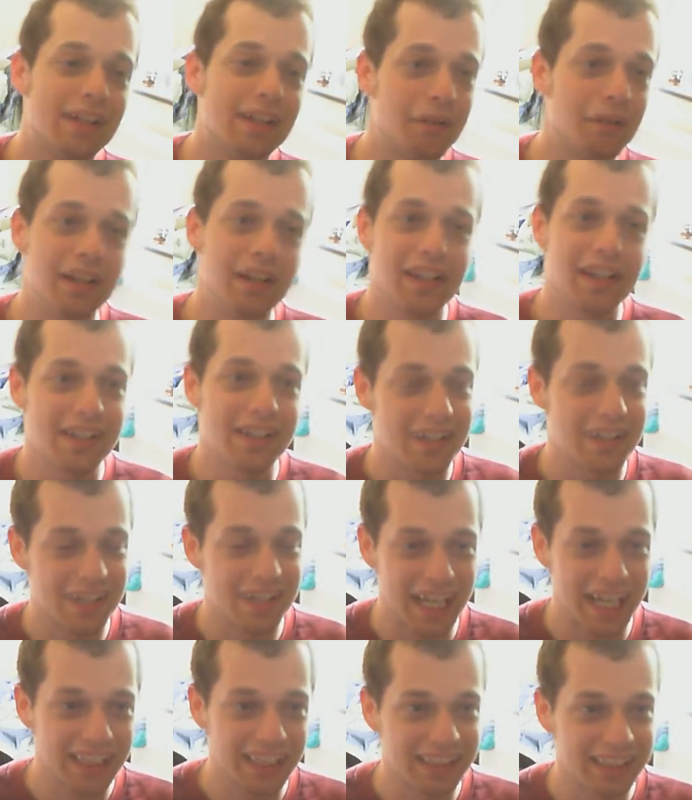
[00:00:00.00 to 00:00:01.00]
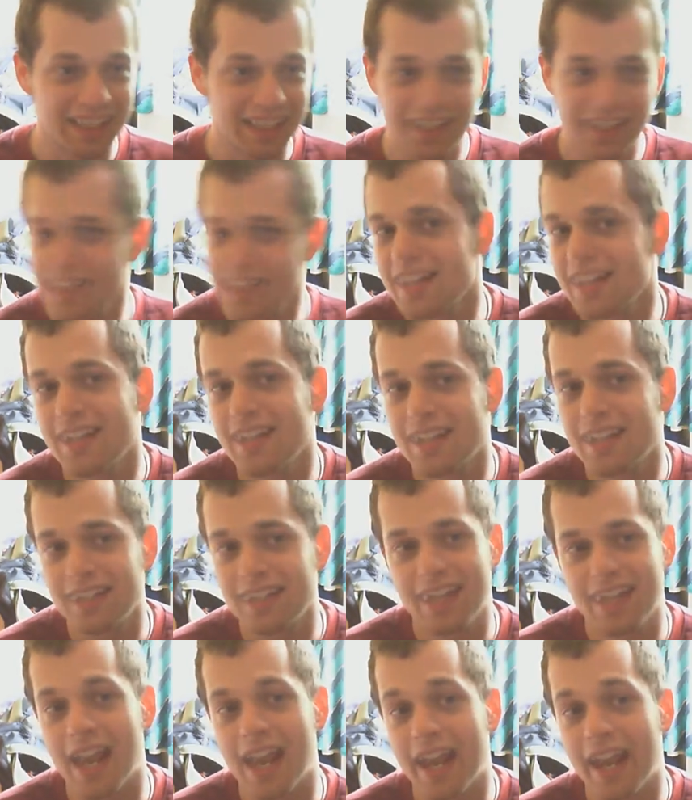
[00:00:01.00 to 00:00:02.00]
they realise it's actually the
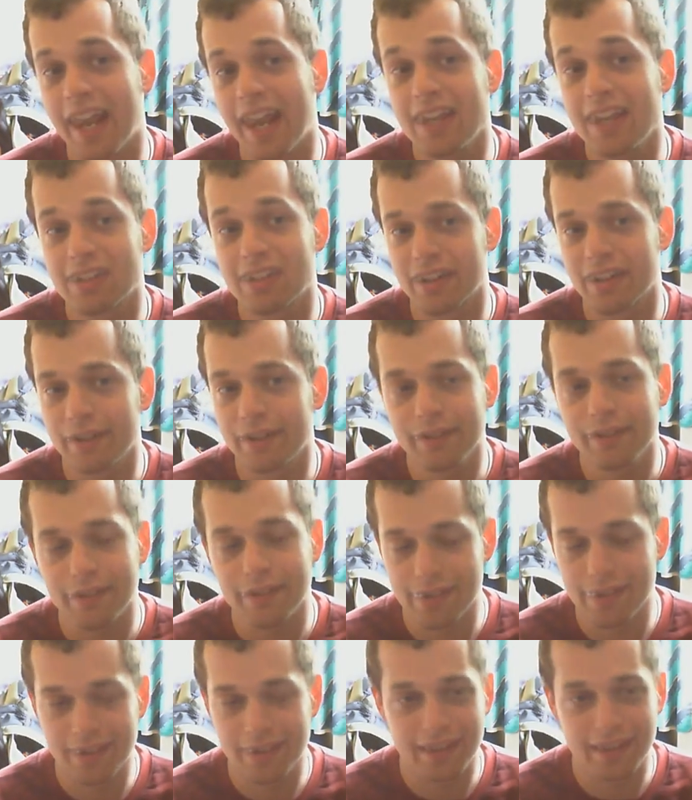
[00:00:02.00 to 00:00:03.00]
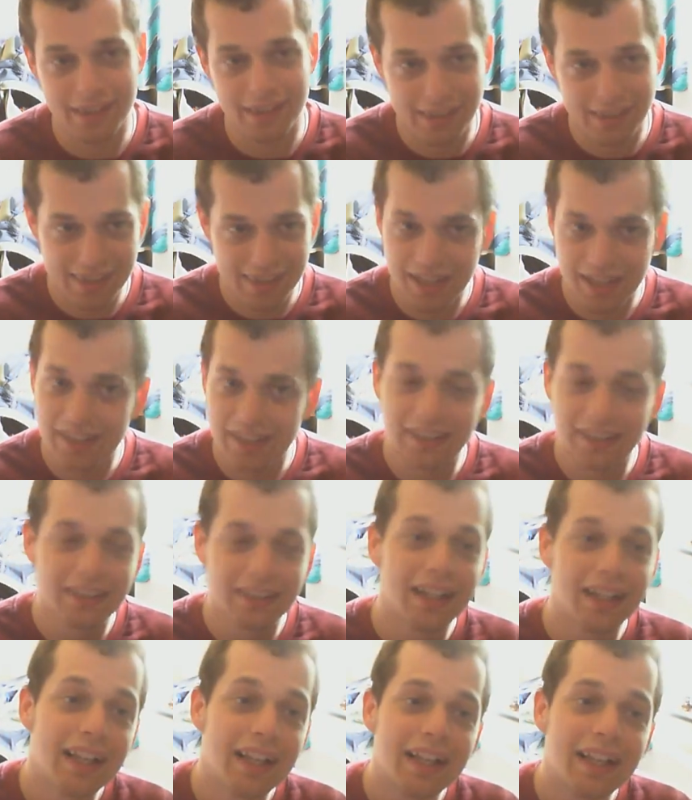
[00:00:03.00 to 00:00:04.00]
CIA's coke and they're selling
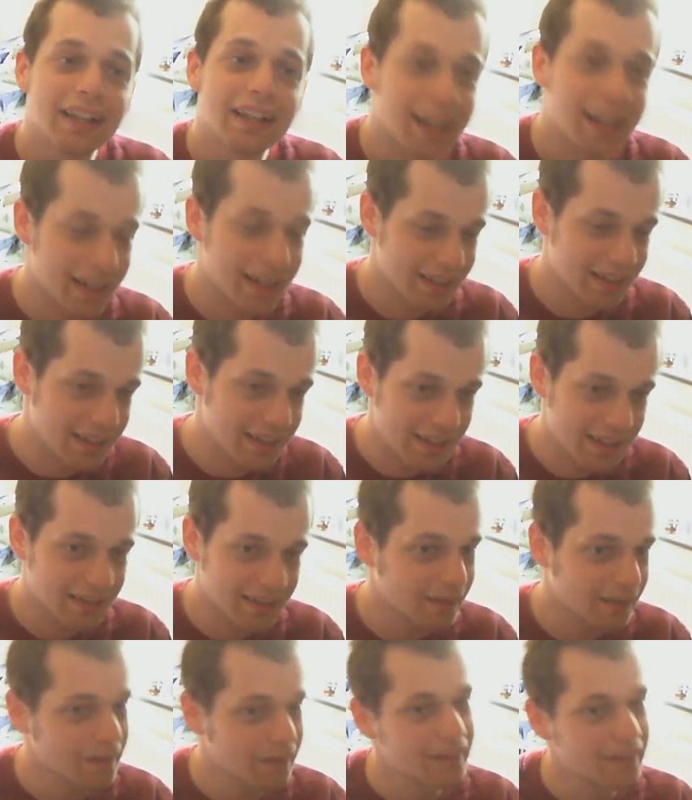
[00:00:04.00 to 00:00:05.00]
kind of deal,